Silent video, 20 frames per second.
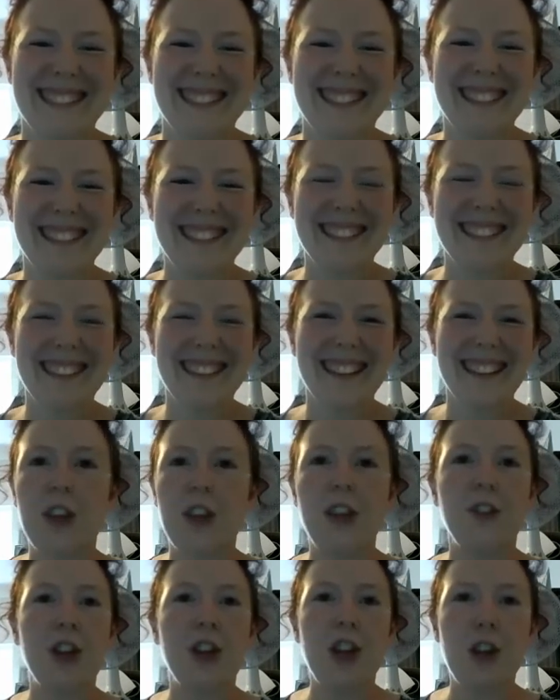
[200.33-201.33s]

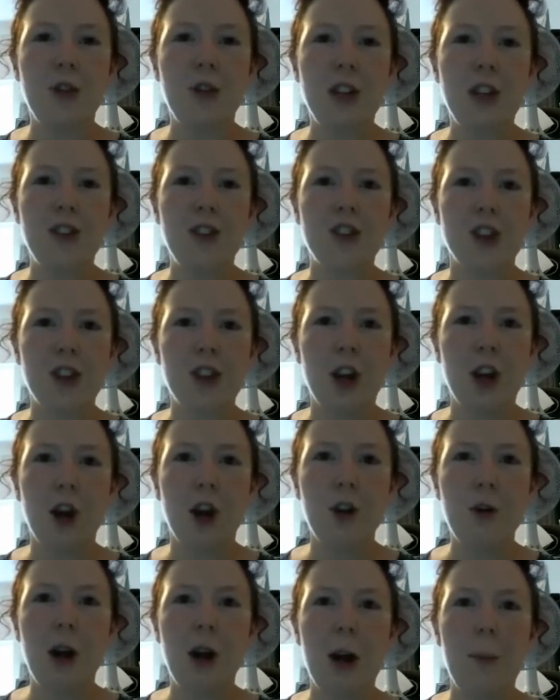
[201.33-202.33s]
Everything that you need to
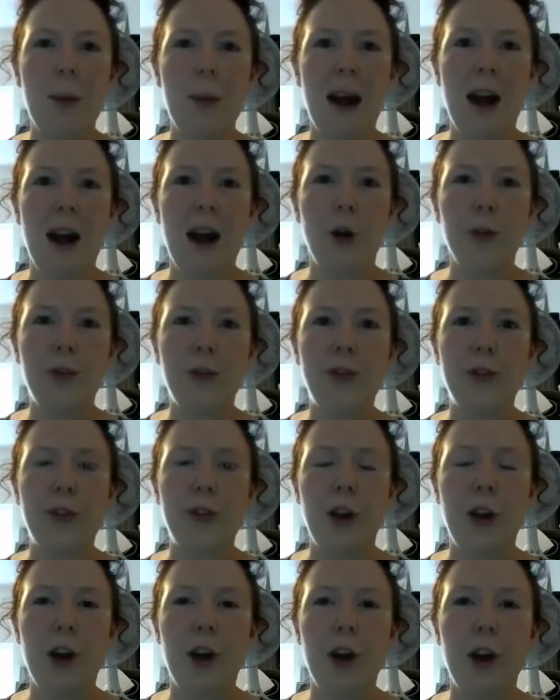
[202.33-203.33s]
know about,
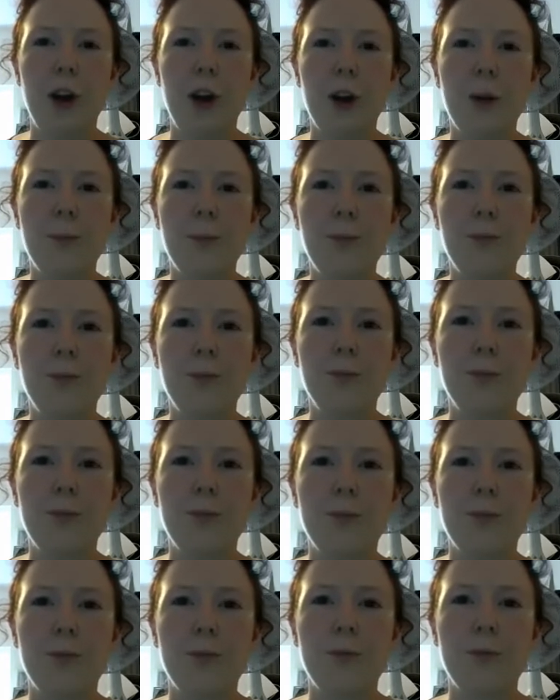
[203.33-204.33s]
how
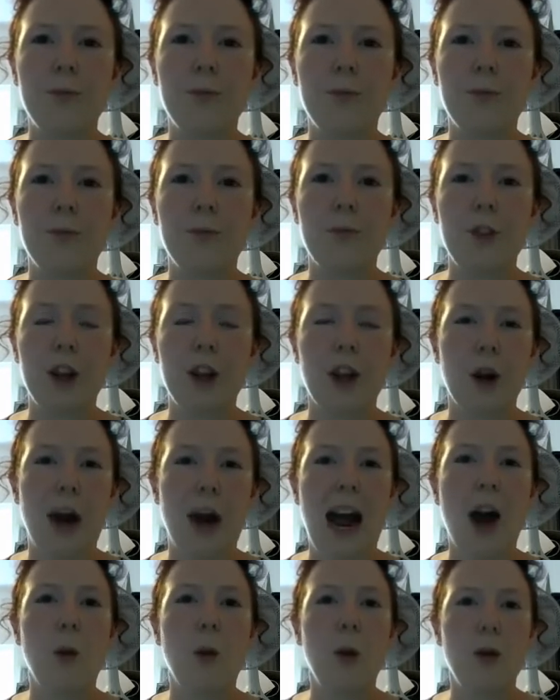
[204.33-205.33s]

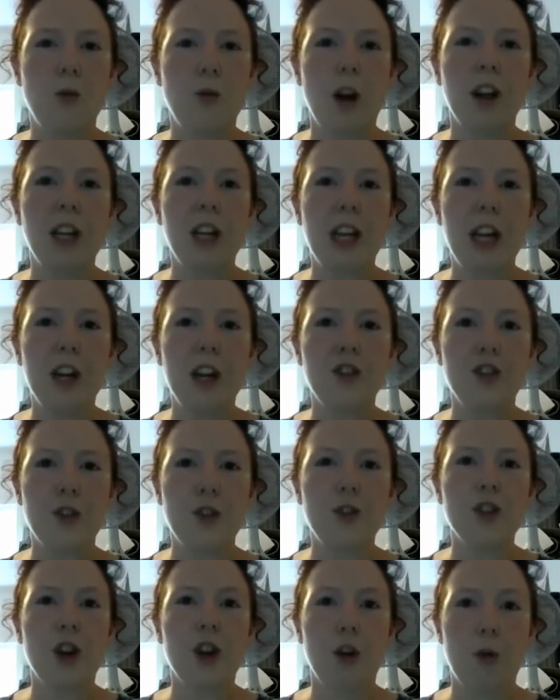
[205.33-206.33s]
we're running it
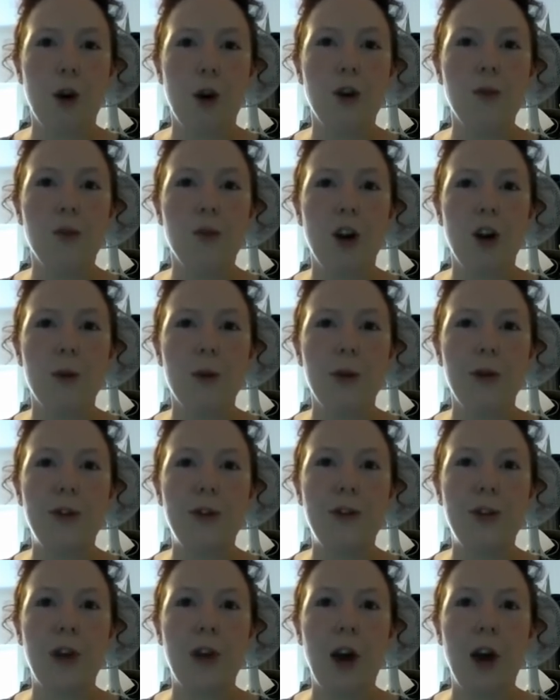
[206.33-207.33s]
due to
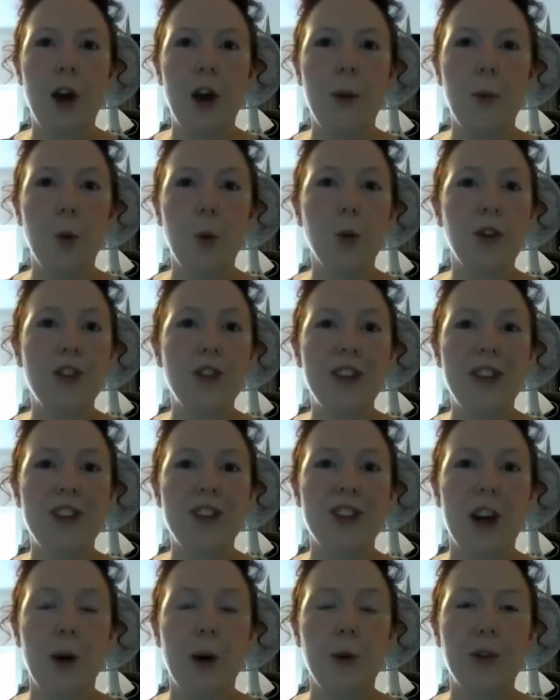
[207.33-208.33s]
coronavirus, all the
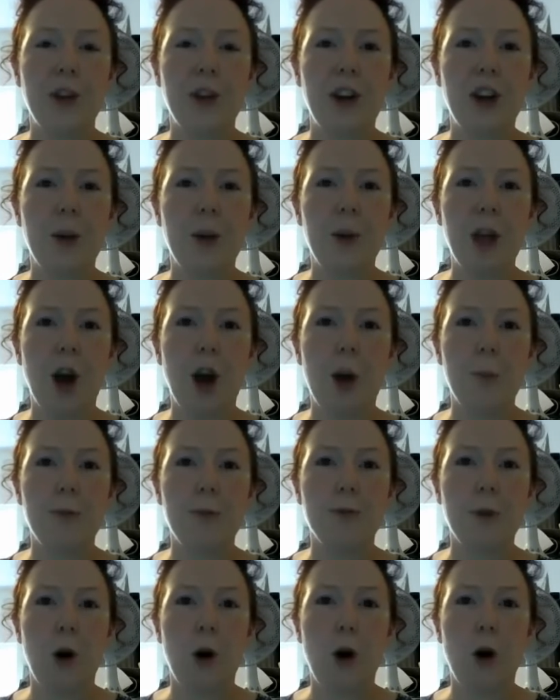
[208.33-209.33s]
details are going to be up
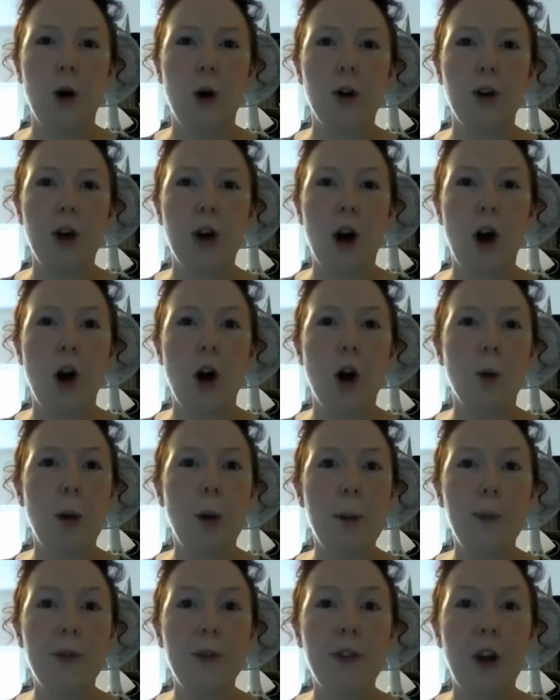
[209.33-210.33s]
on our
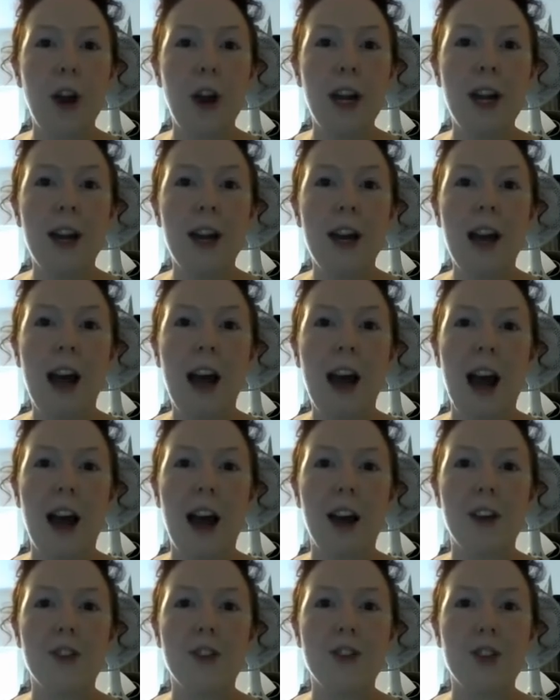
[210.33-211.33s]
website
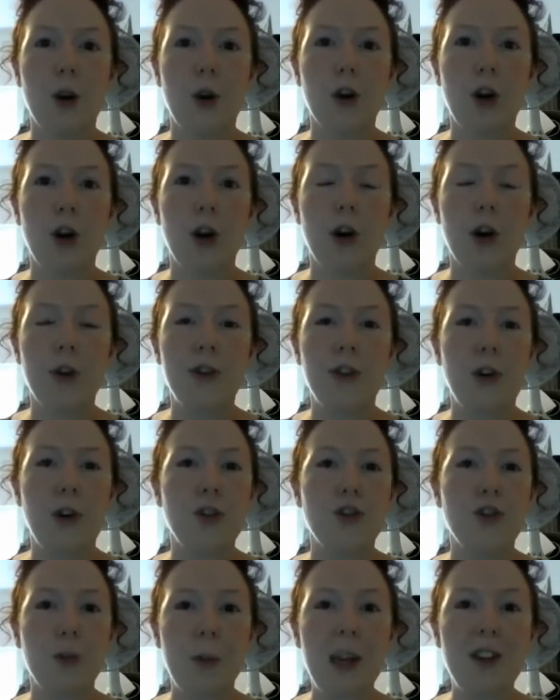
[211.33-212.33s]
and on our
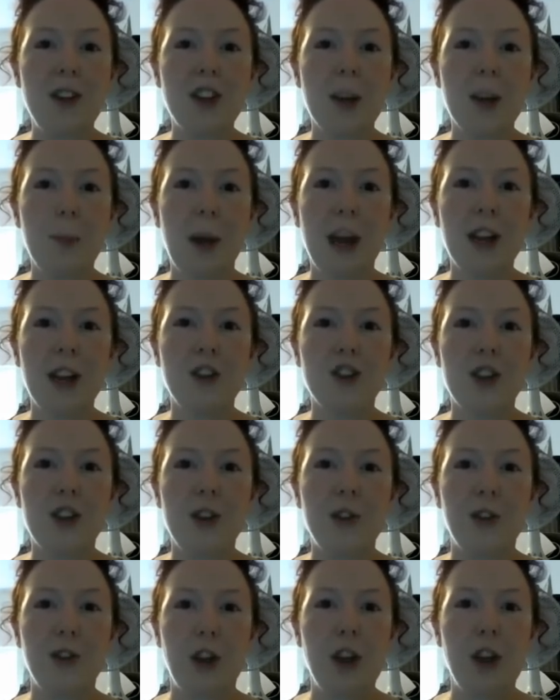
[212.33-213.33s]
social media
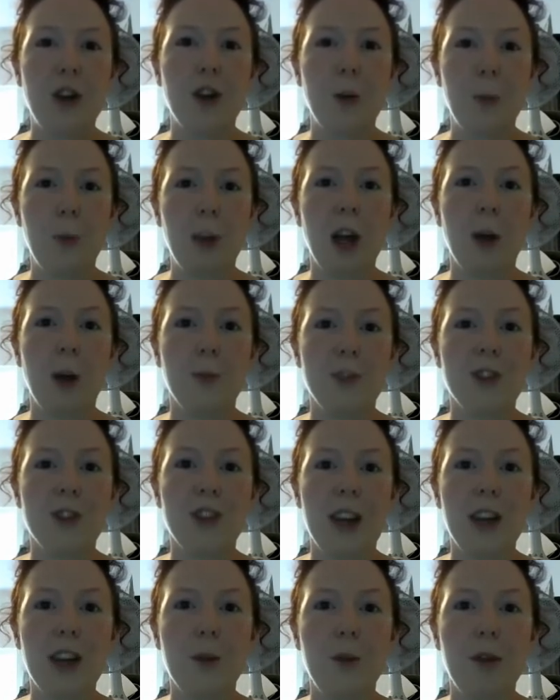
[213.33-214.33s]
pages, so you can be up to
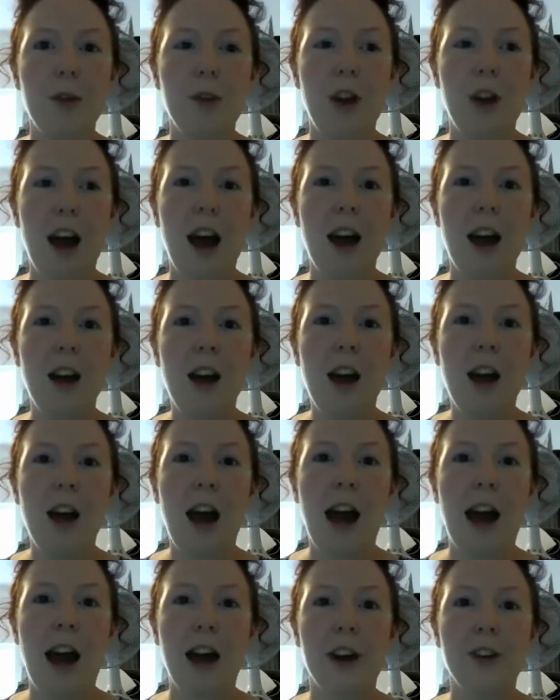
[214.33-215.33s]
date with that.
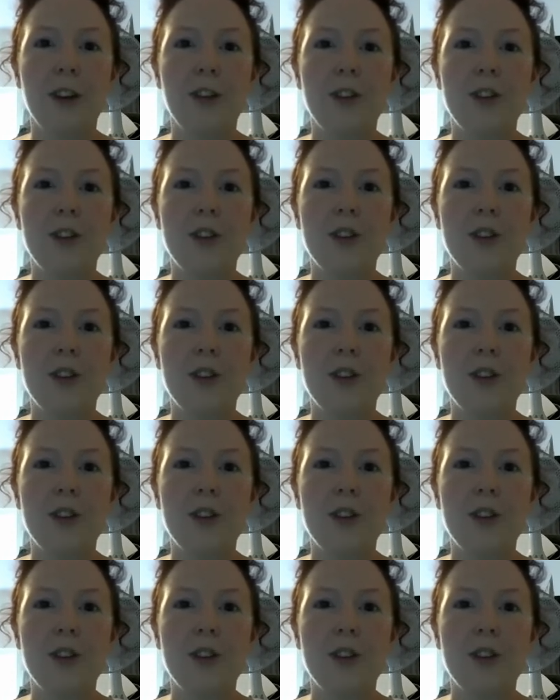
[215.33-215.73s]
And,